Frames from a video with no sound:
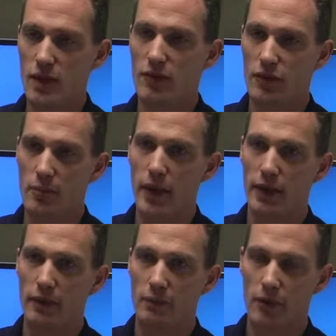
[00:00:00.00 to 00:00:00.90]

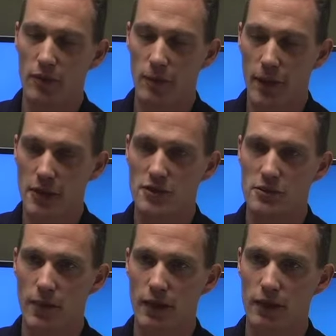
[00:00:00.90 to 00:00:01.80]
that the
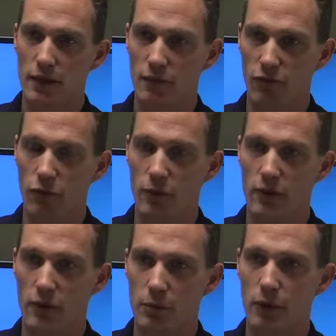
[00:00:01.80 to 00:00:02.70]
patient's making an informed
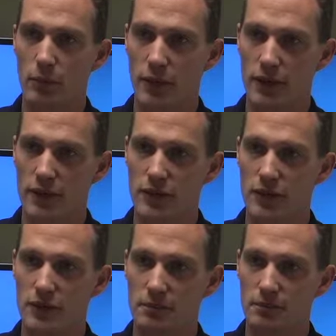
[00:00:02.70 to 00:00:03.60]
and appropriate decision.